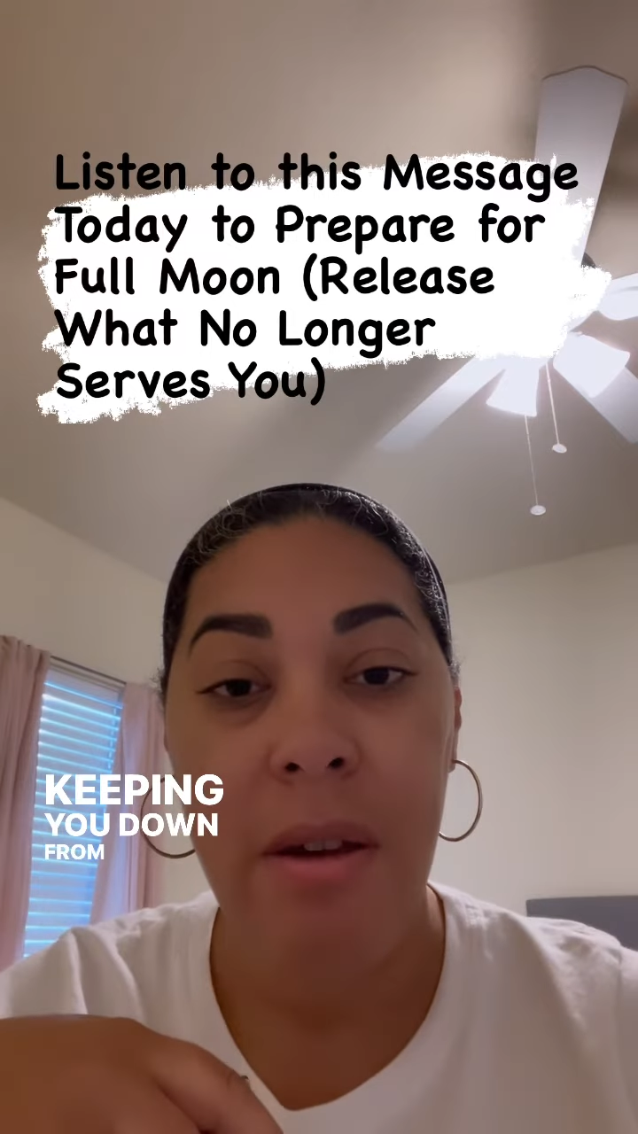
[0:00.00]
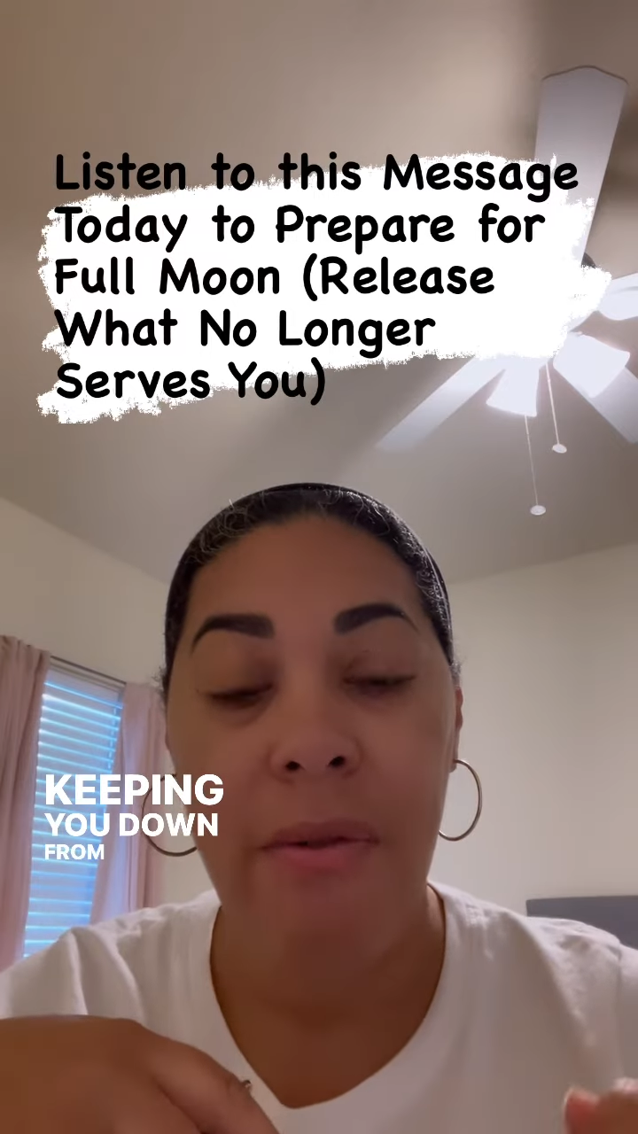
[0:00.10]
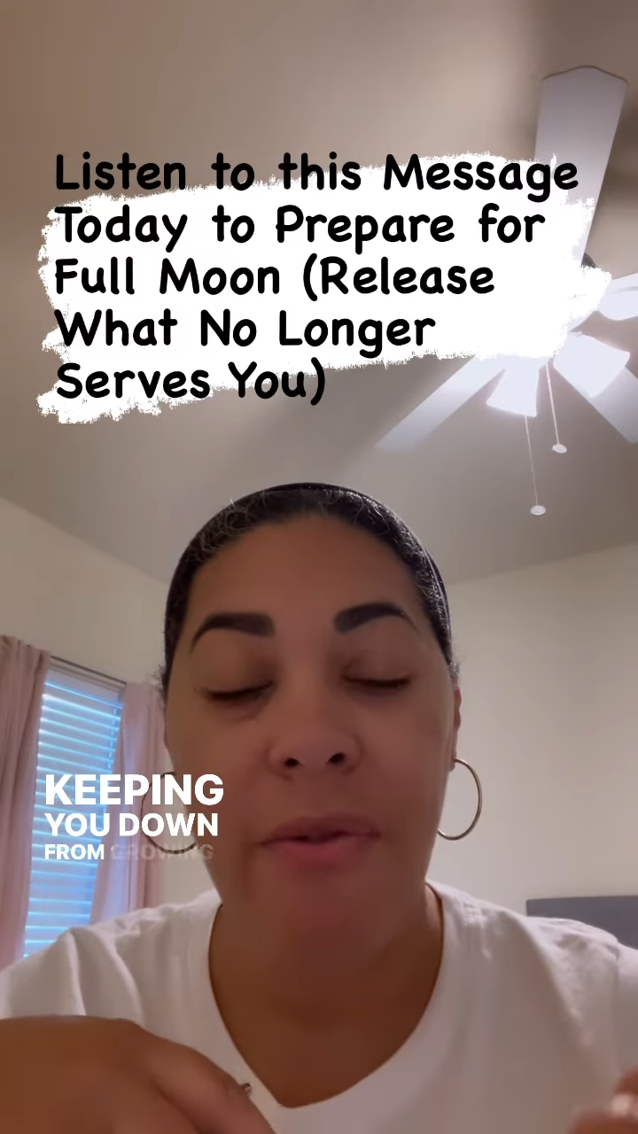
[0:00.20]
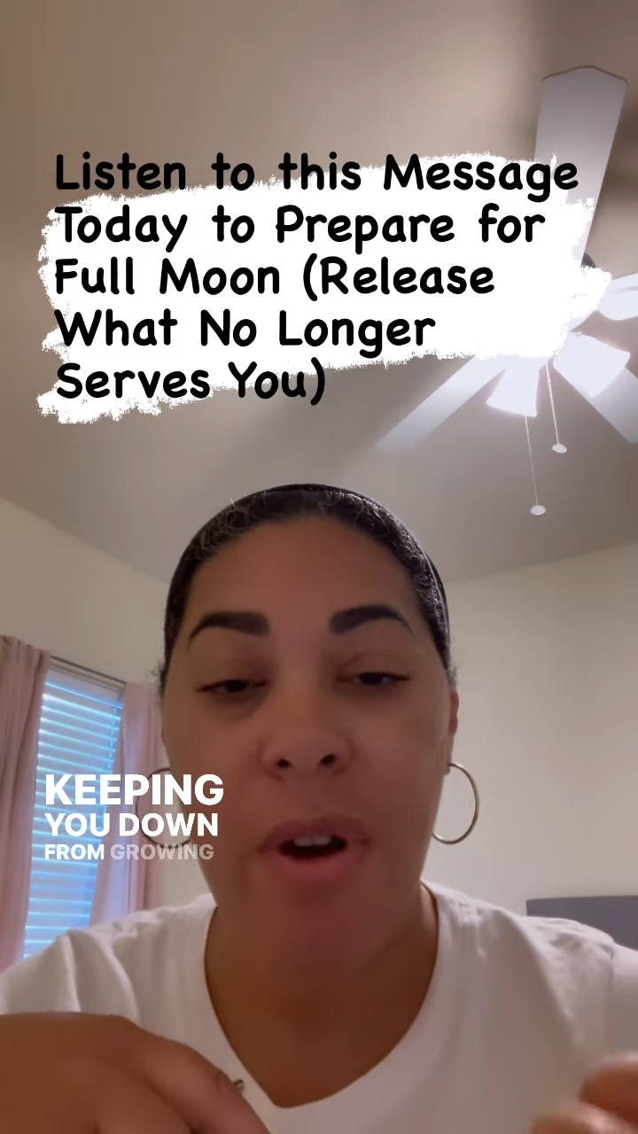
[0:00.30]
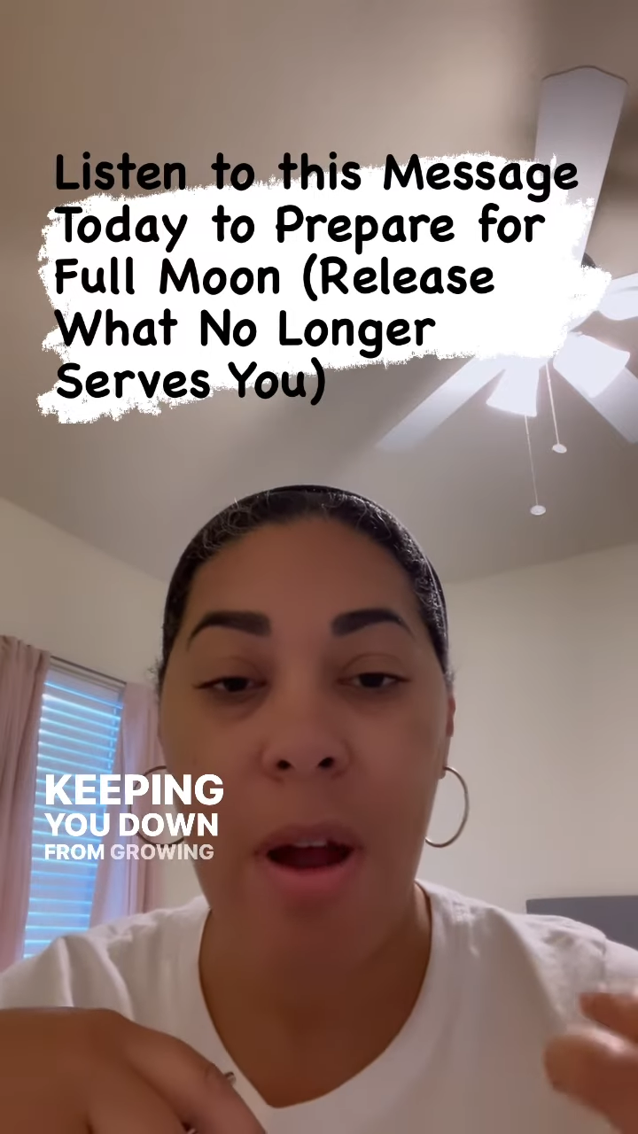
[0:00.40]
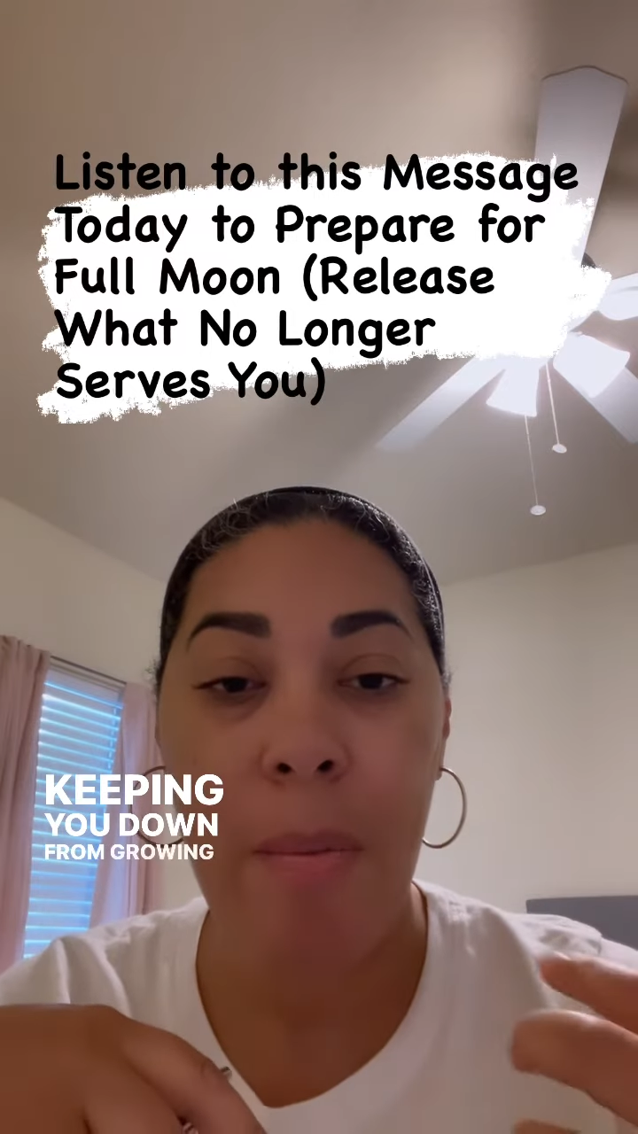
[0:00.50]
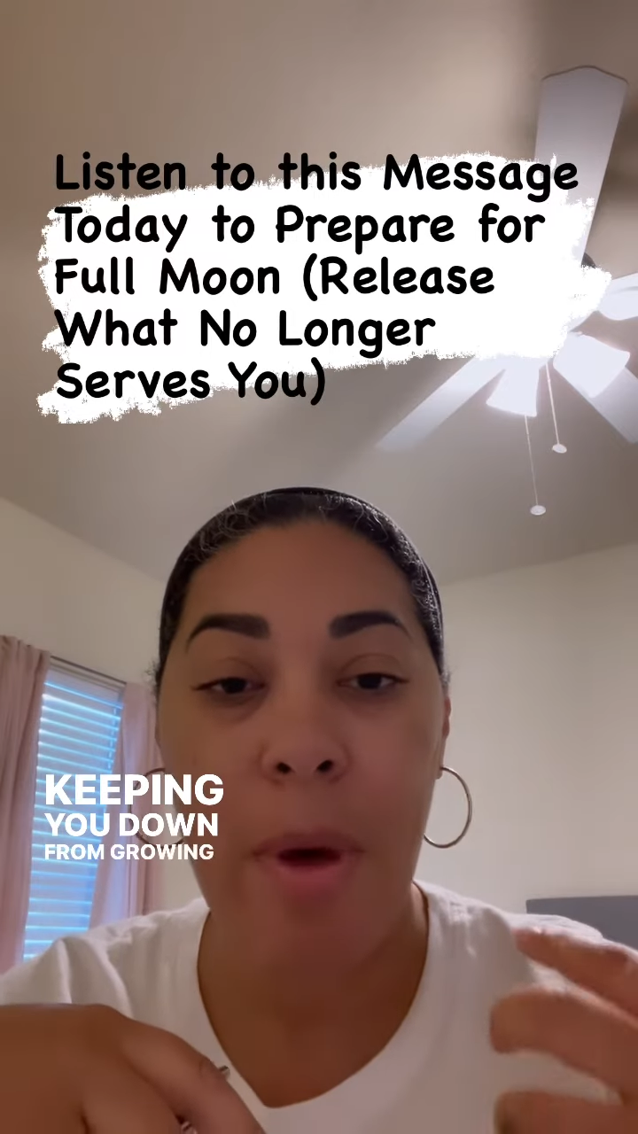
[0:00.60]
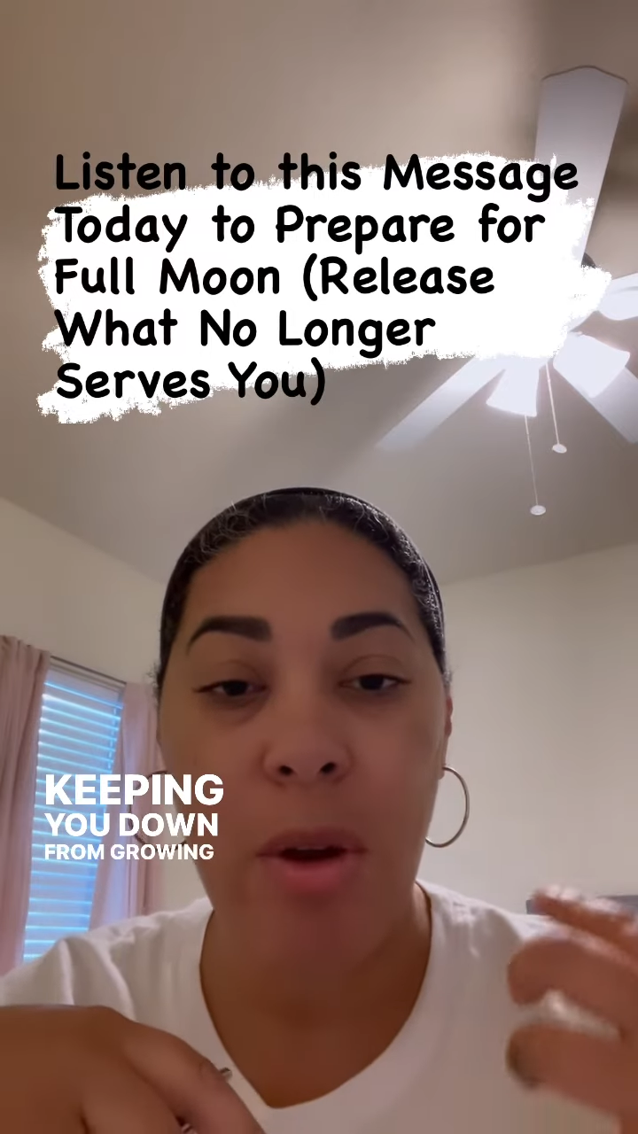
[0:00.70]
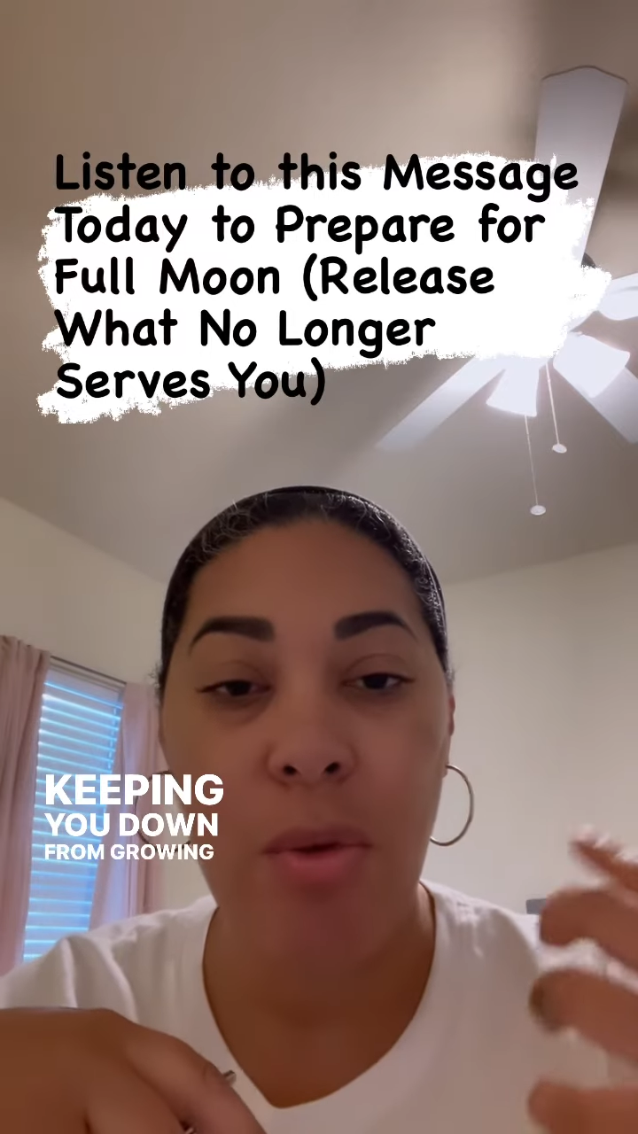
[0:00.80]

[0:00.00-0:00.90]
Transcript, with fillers: from